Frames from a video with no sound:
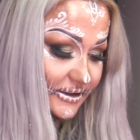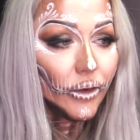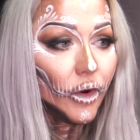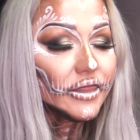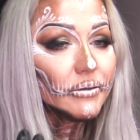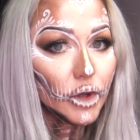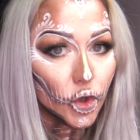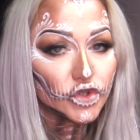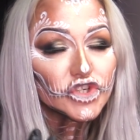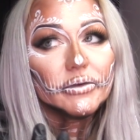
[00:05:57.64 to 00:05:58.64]
we want the
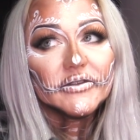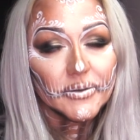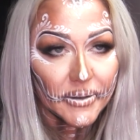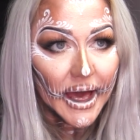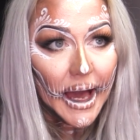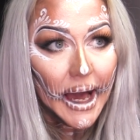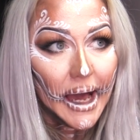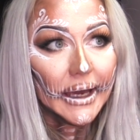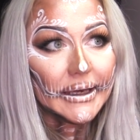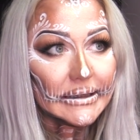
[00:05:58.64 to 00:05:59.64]
blood coming from the
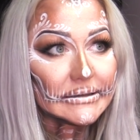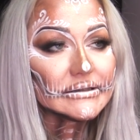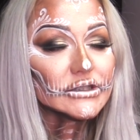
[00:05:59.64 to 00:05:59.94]
eyes,